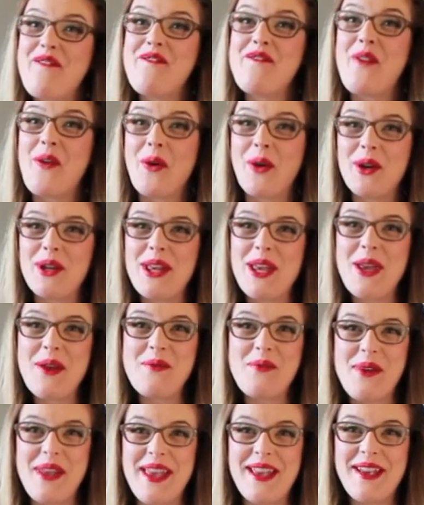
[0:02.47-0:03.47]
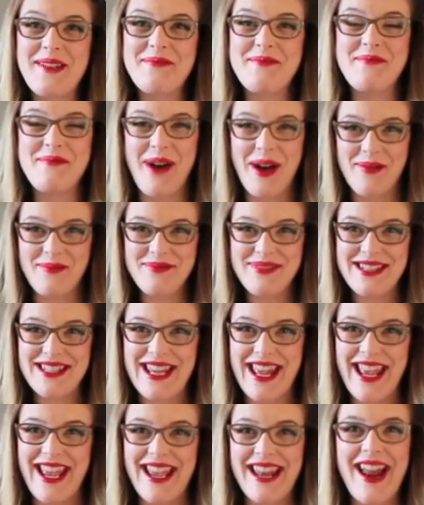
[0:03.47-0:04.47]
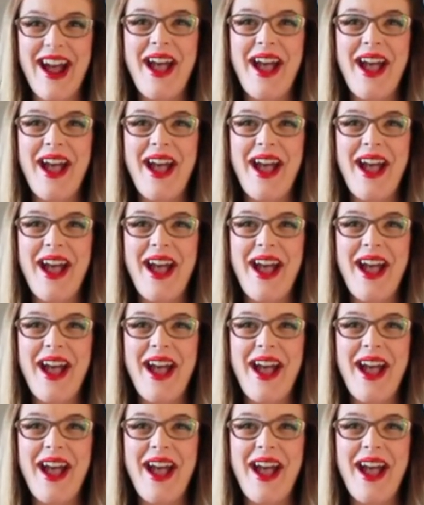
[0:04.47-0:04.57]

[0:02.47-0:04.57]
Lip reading: 40-week bump date.